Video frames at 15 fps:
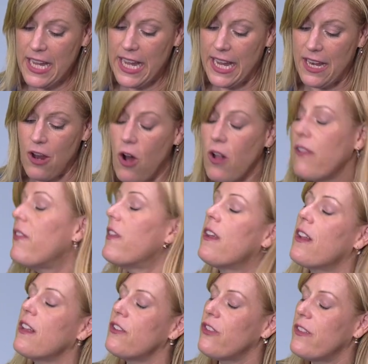and all of the
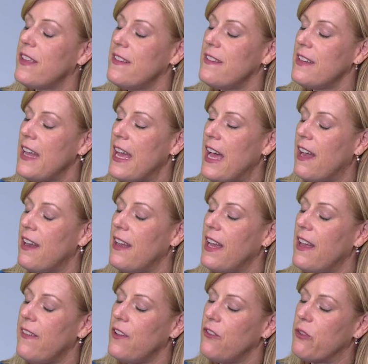knowledge that they did had,
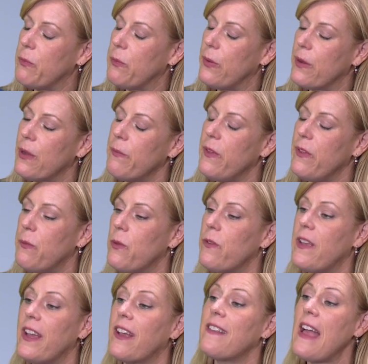and they just put up these
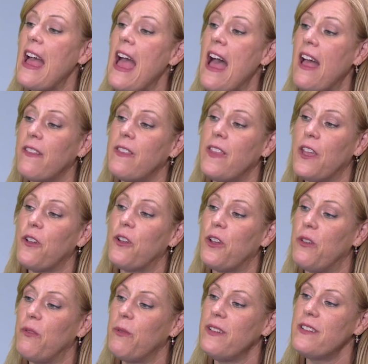mosaics as they
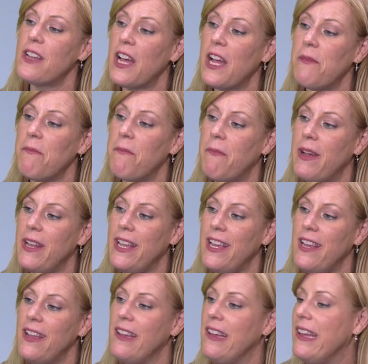could when time,
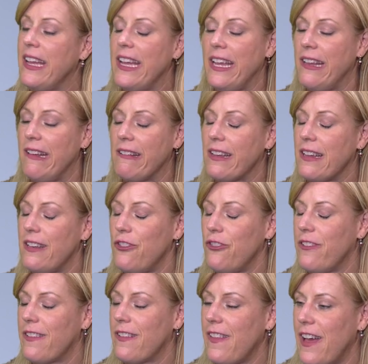money, and
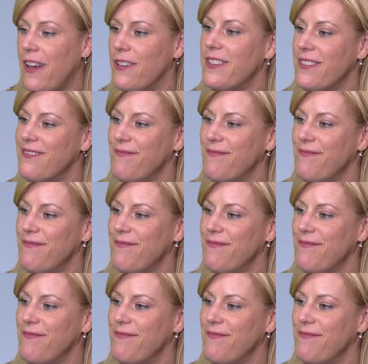conditions allowed.